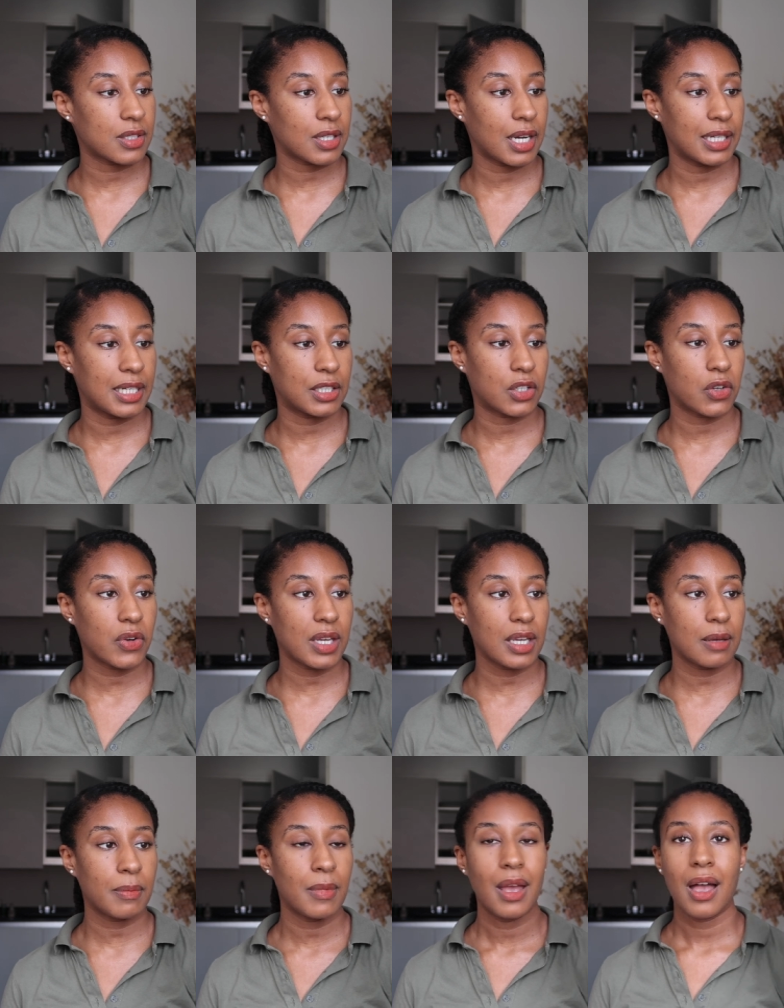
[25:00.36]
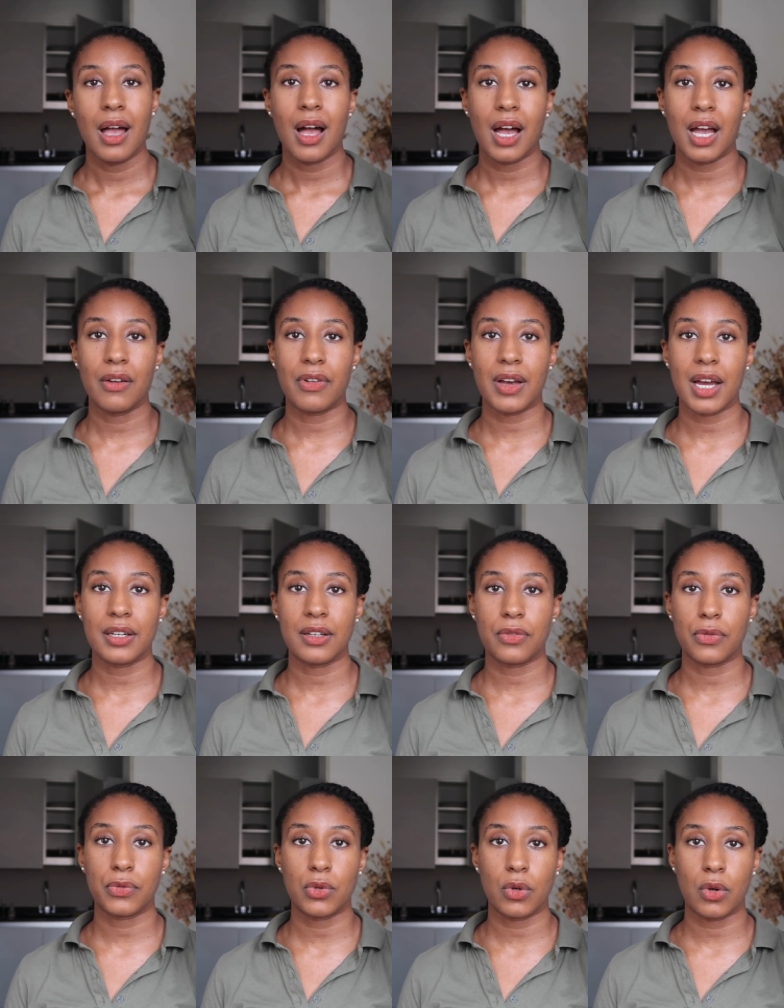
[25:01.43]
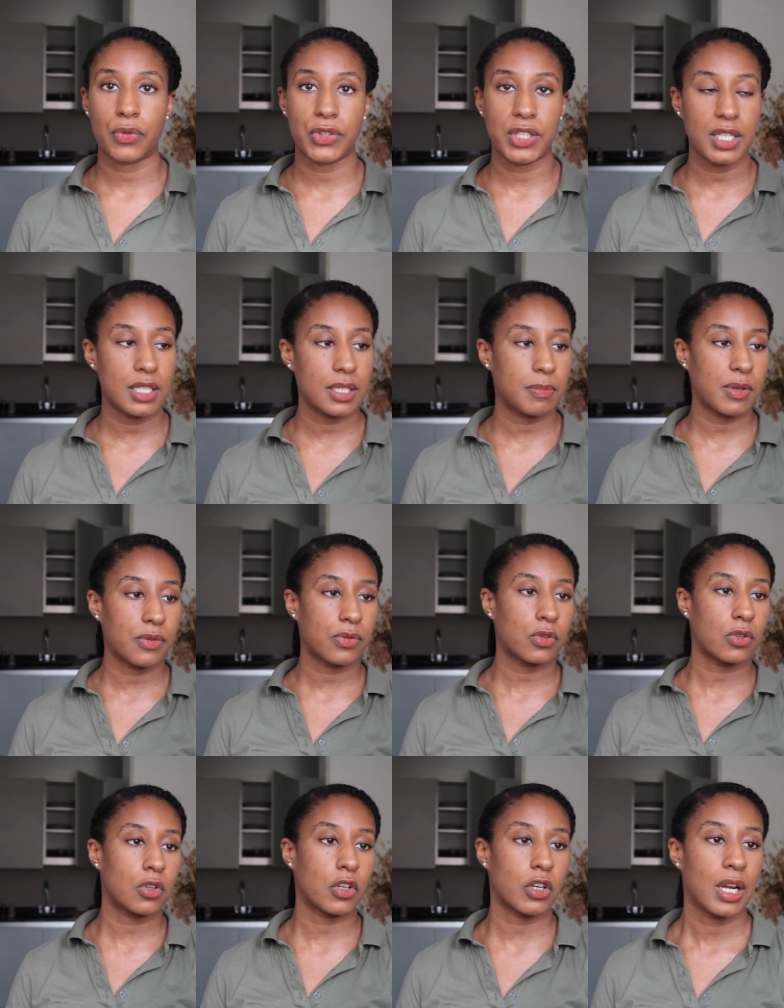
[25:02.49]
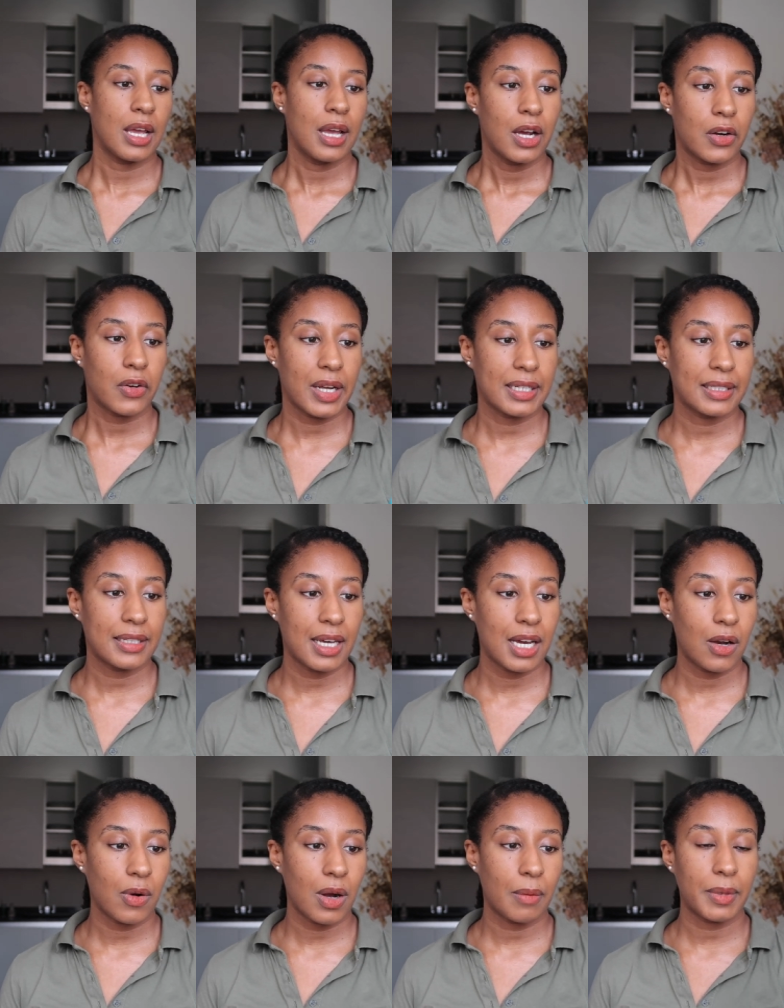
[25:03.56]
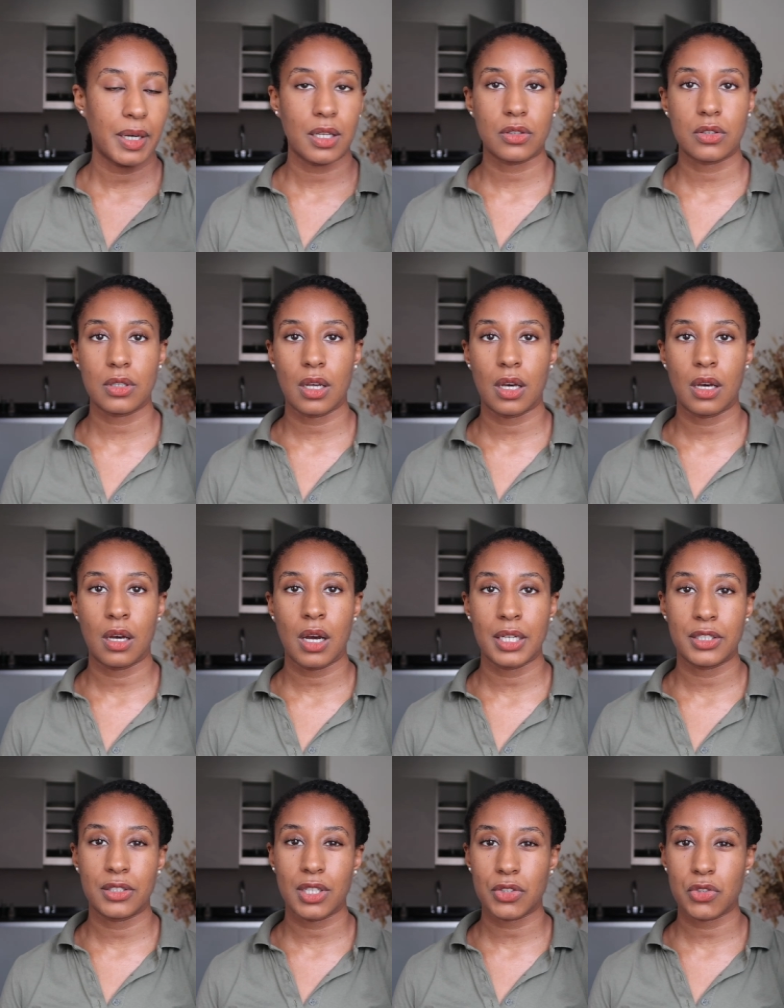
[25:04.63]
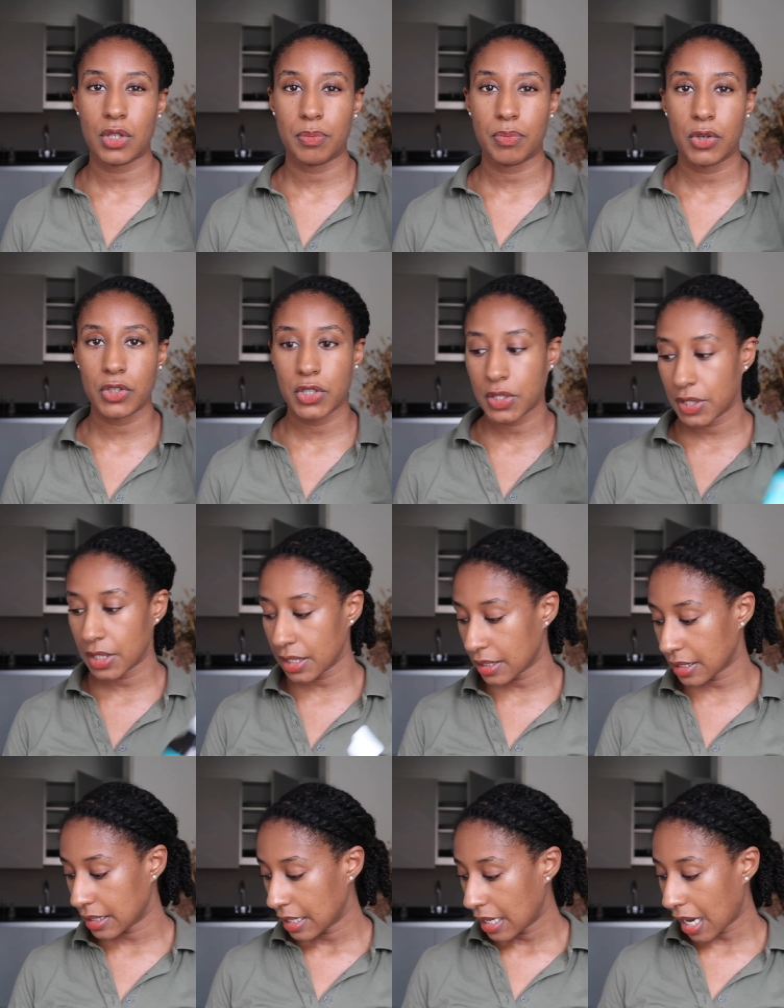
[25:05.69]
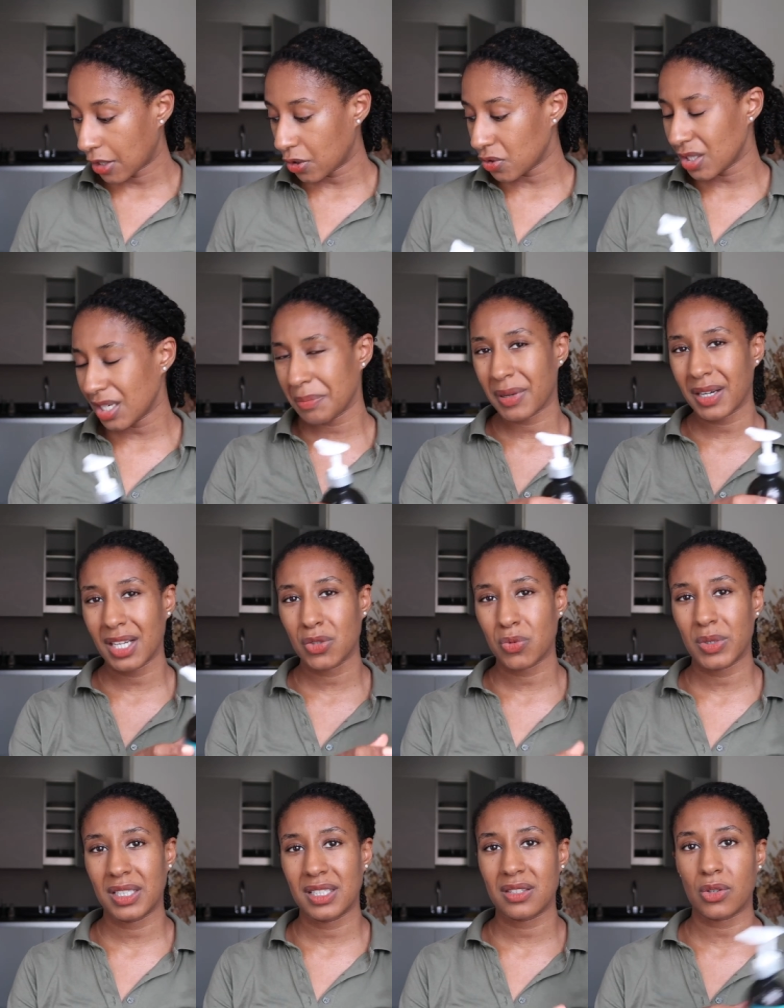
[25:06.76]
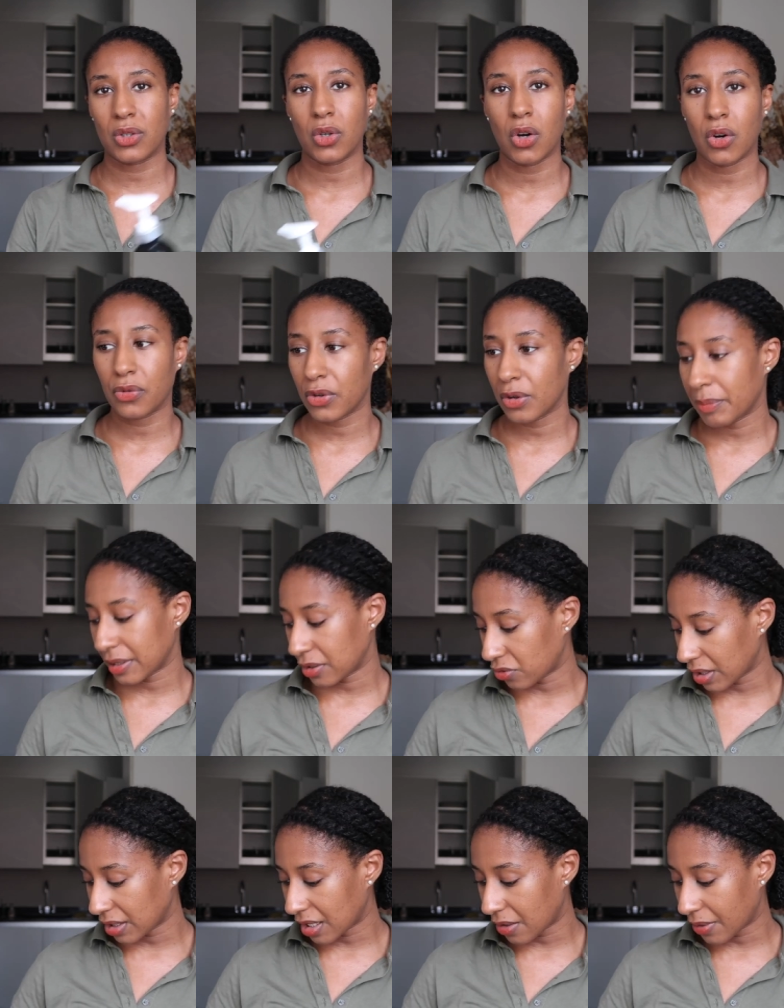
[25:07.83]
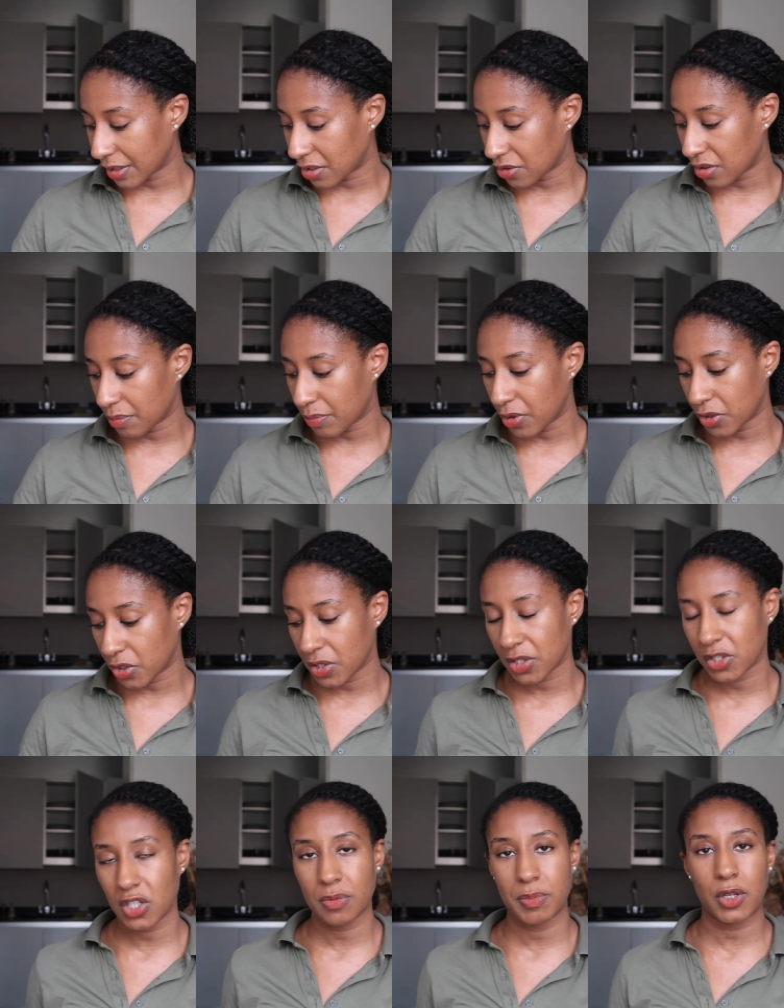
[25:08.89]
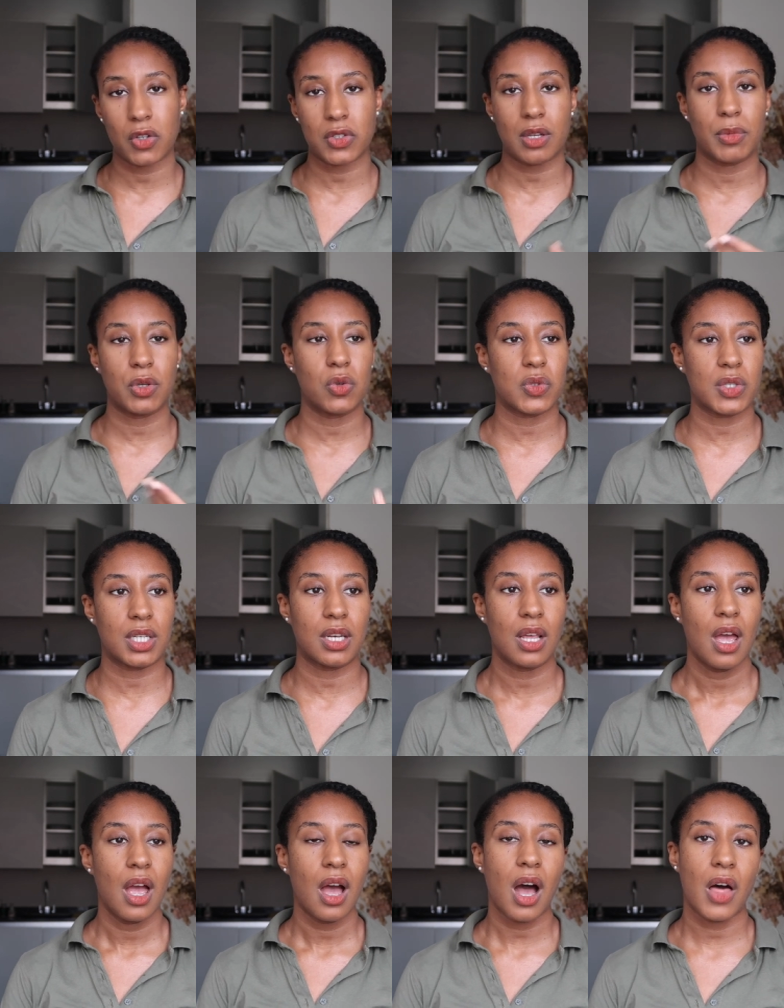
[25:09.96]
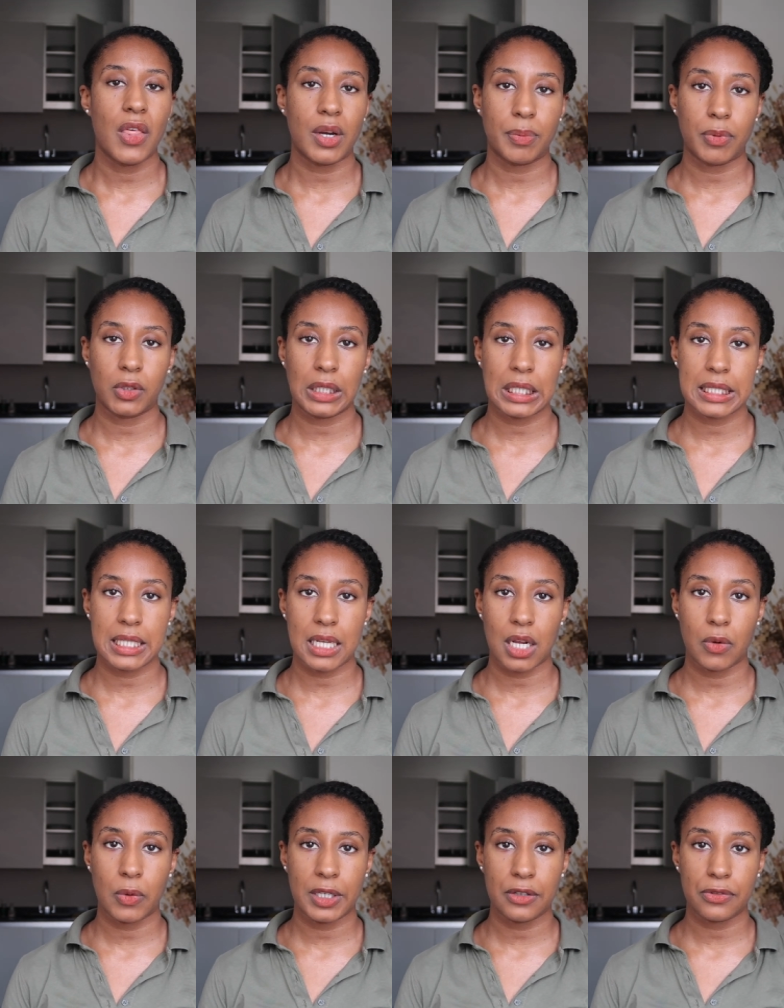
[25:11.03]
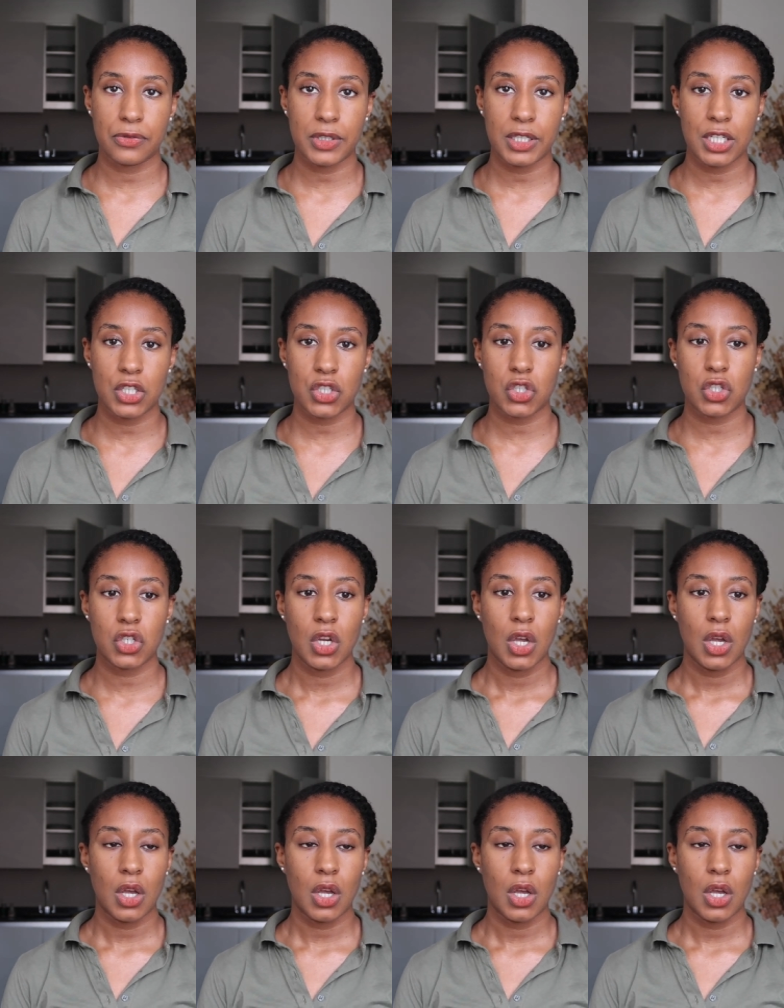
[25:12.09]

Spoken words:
Styling Cream. I've had a few of these before. Right now, I did not repurchase it. I usually buy it when it's on offer, but right now I didn't repurchase it just because I'm using other products that I want to finish.